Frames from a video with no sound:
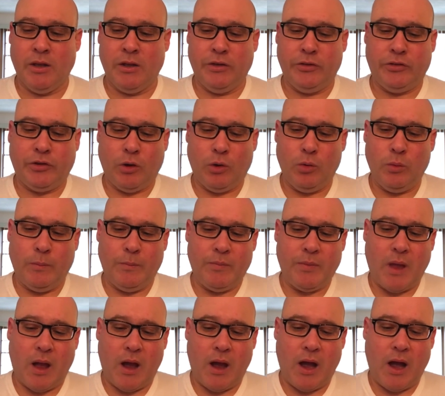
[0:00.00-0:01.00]
So
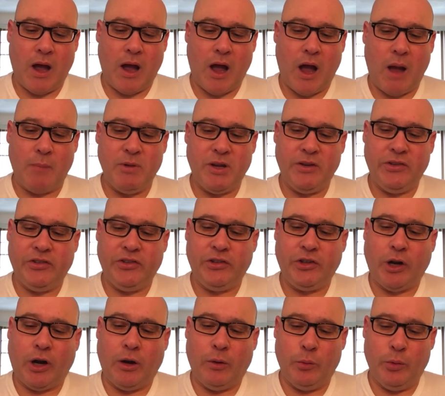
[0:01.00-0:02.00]
I'm going to
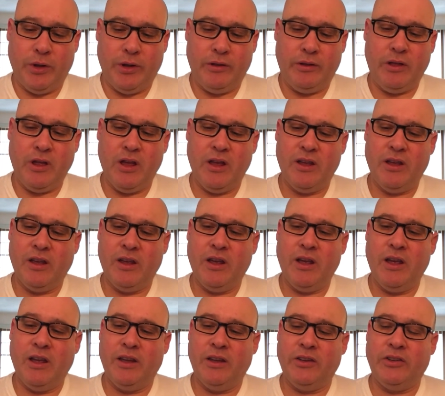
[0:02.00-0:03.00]
start with
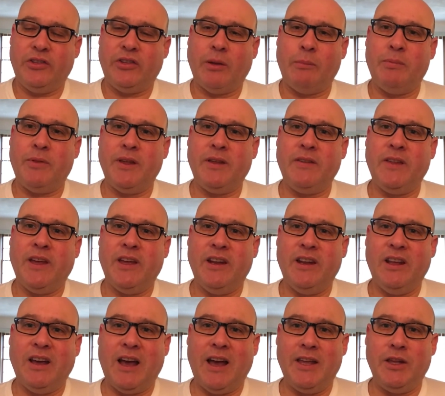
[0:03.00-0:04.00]
something that
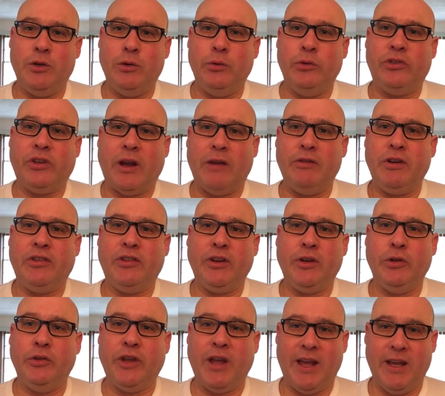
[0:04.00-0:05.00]
I use every
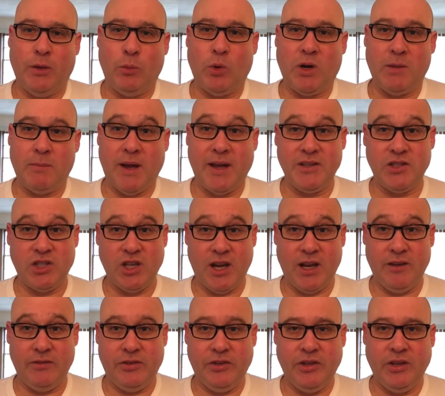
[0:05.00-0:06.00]
single day in one of my
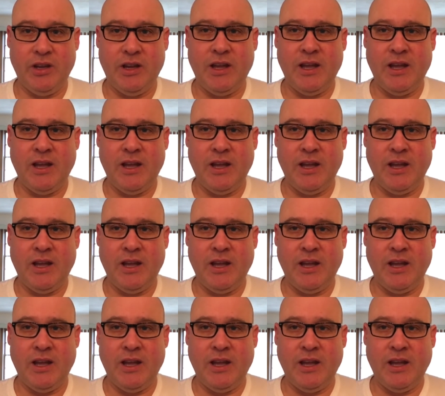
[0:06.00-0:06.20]
shaves.